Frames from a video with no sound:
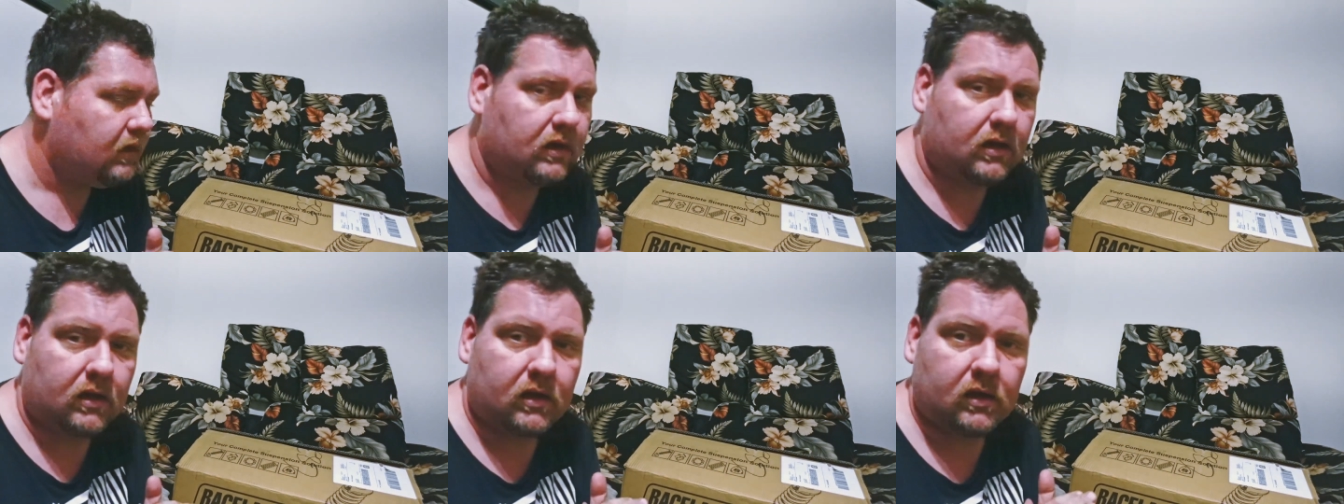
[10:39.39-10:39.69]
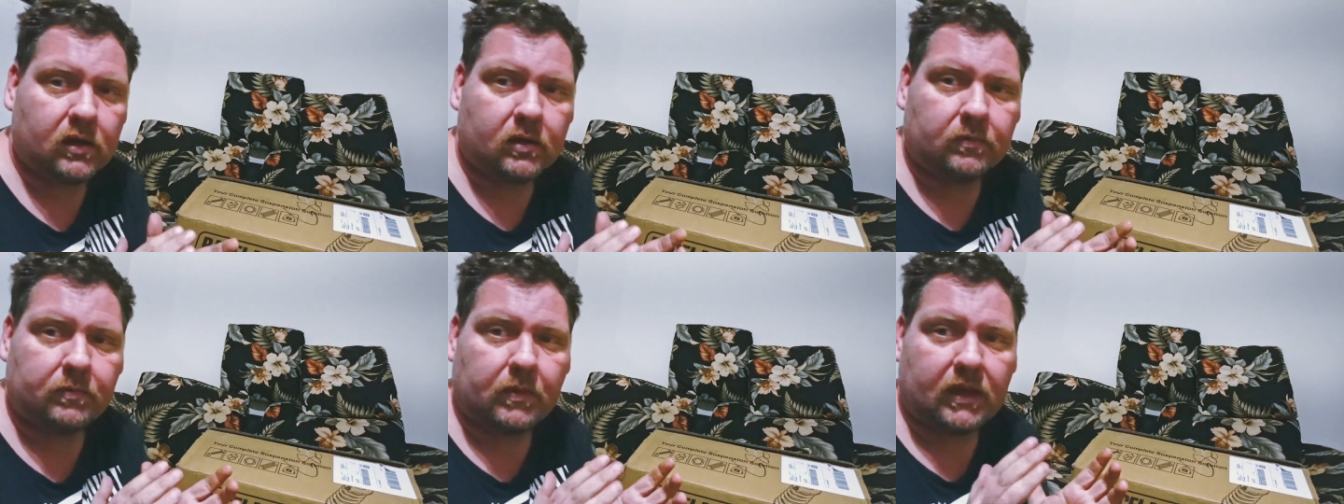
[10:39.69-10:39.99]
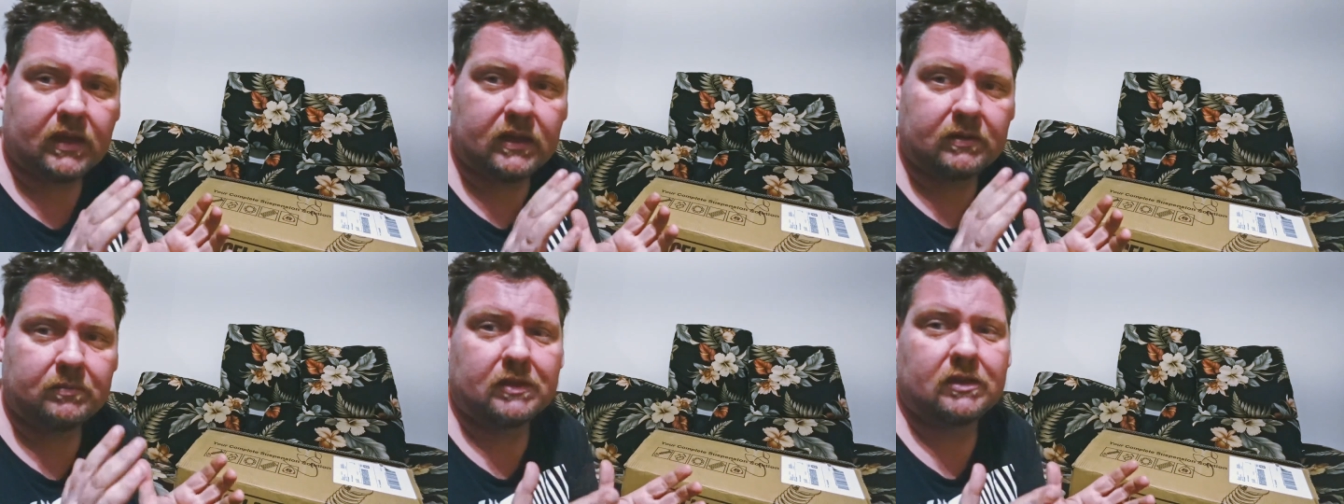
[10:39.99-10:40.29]

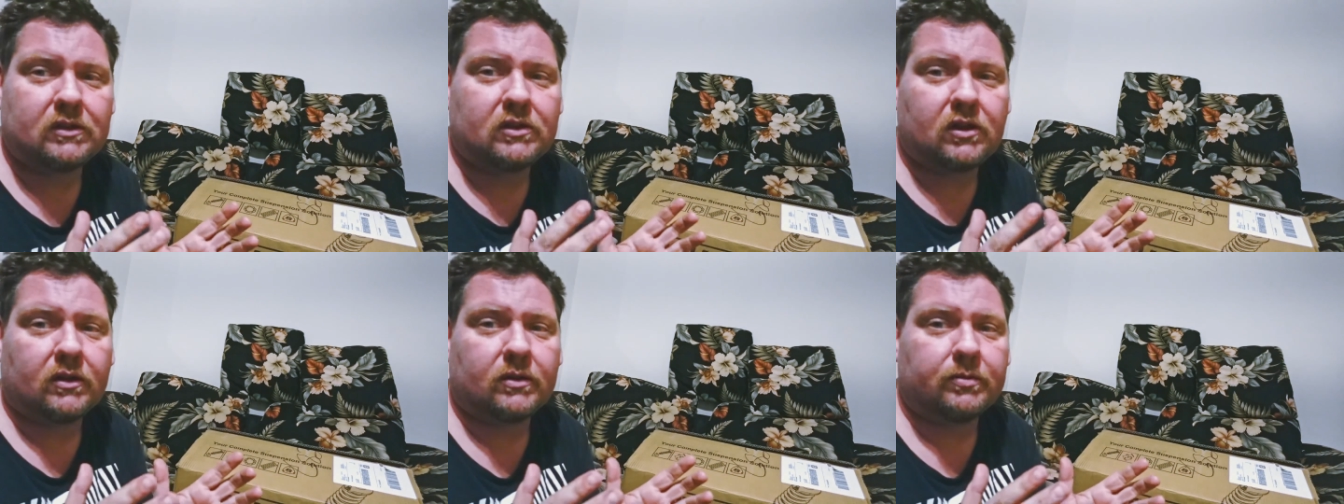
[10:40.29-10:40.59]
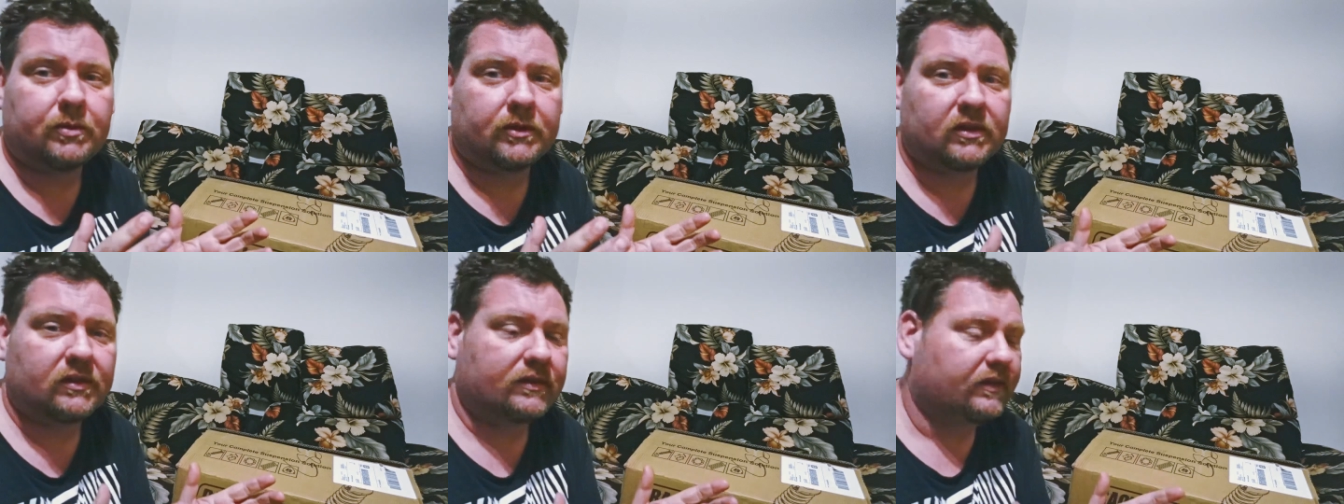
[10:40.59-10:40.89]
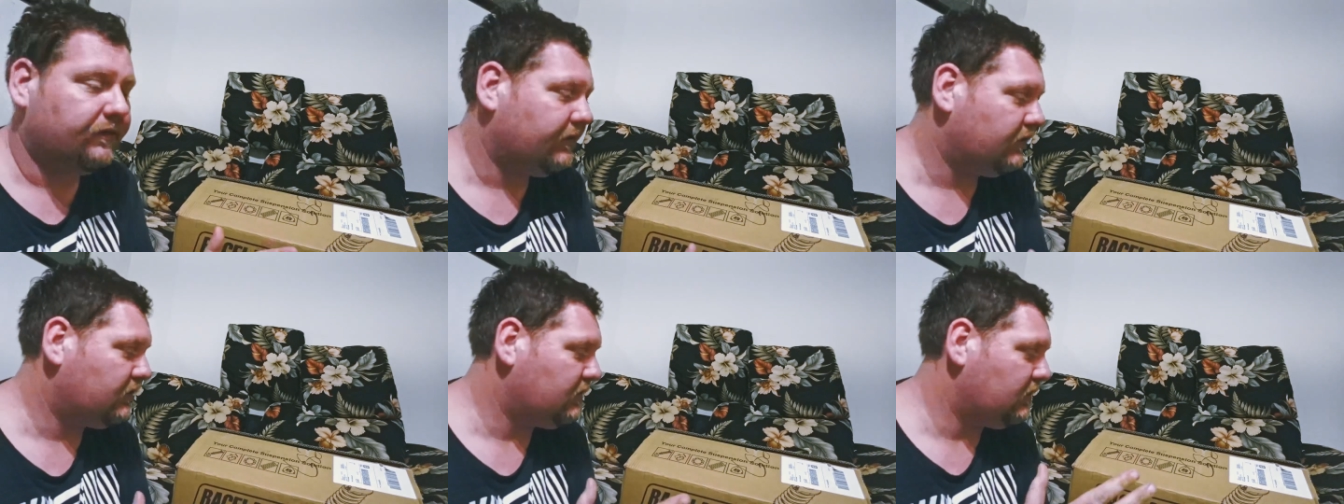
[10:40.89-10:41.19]
I am gonna talk about the
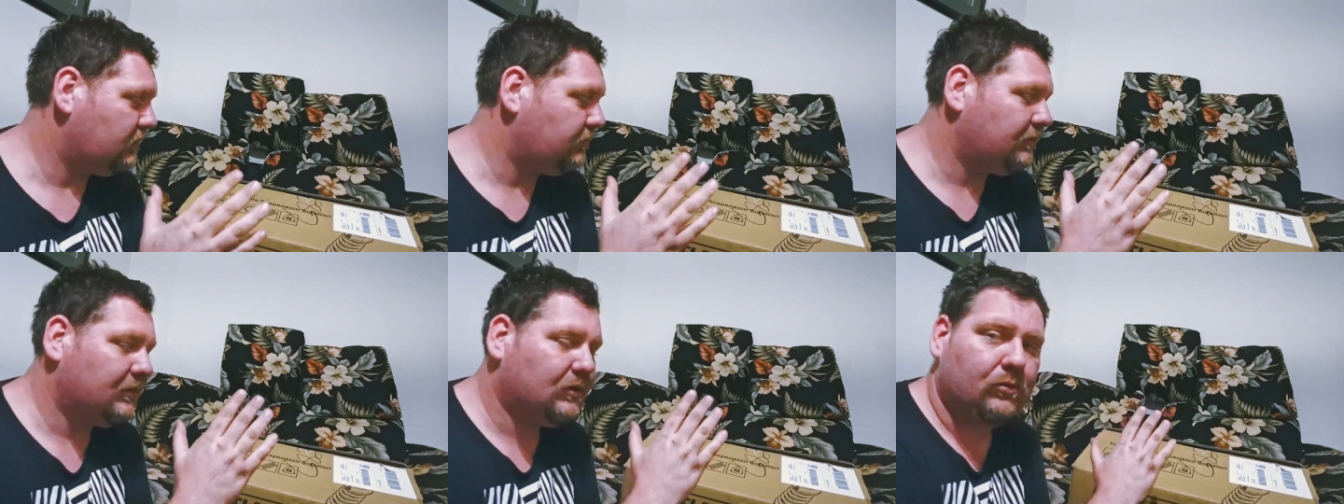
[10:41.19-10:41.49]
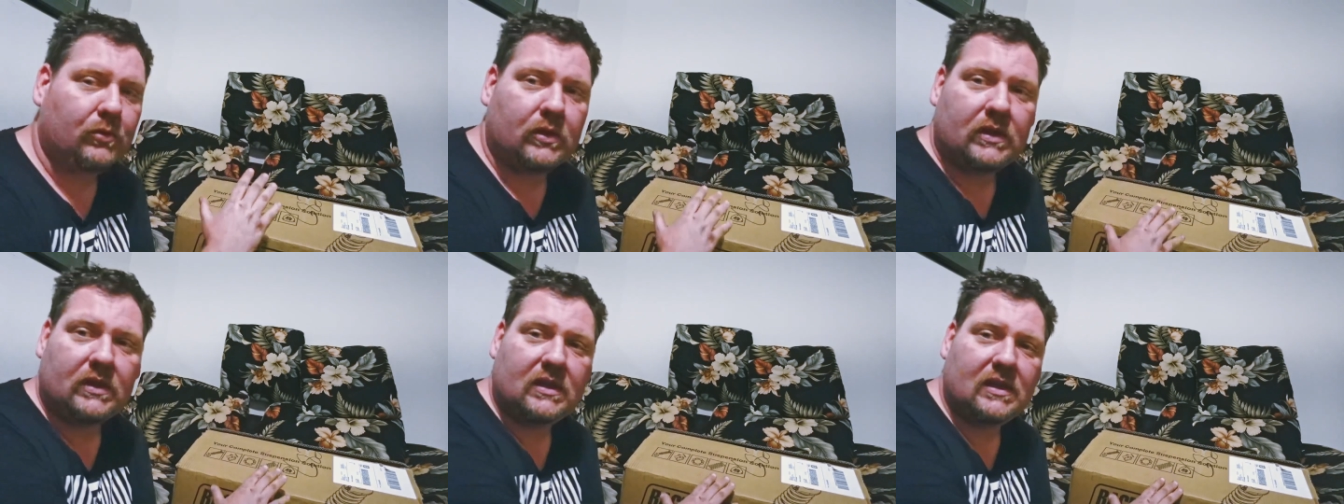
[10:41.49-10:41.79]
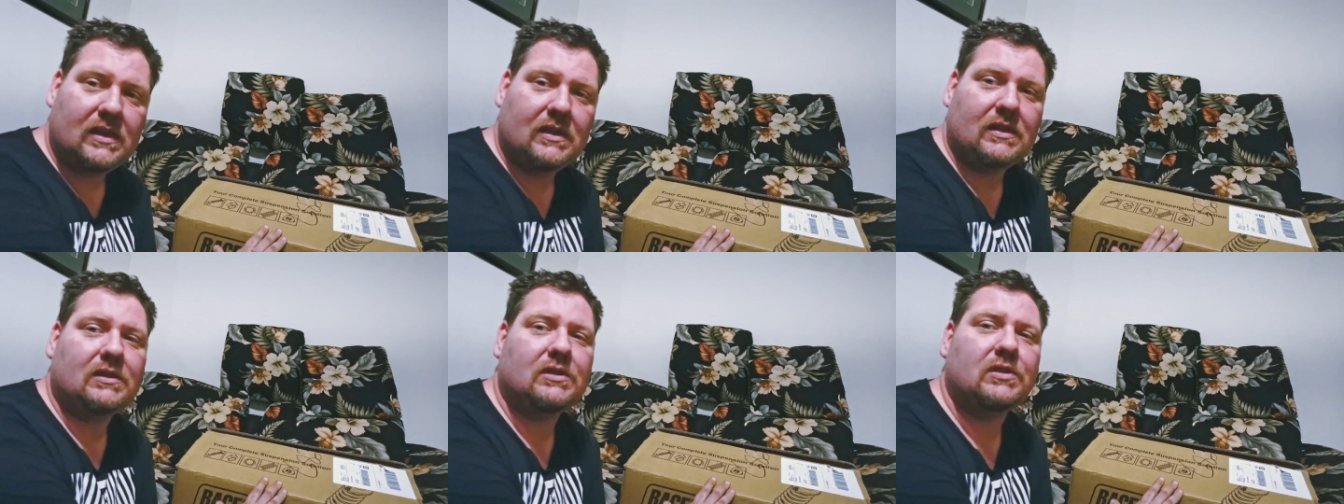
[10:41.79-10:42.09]
differences between
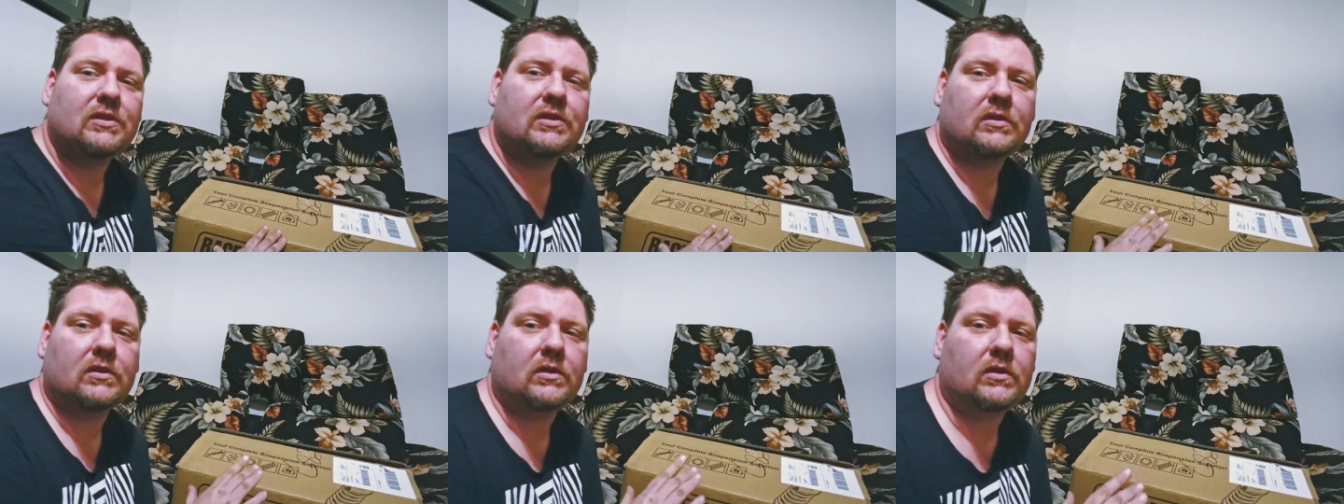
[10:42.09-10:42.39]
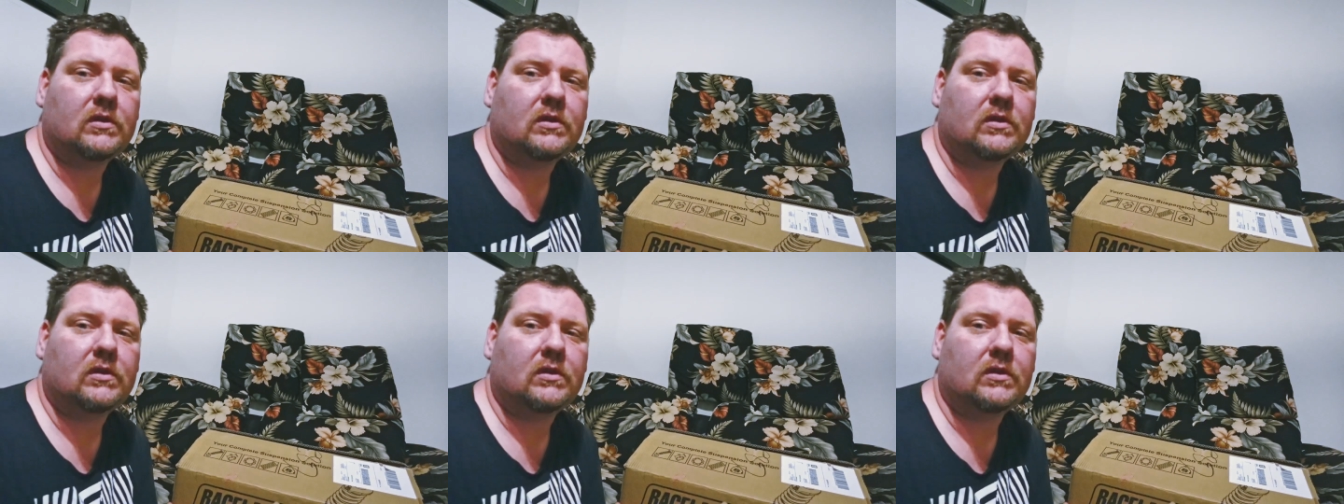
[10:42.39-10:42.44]
these,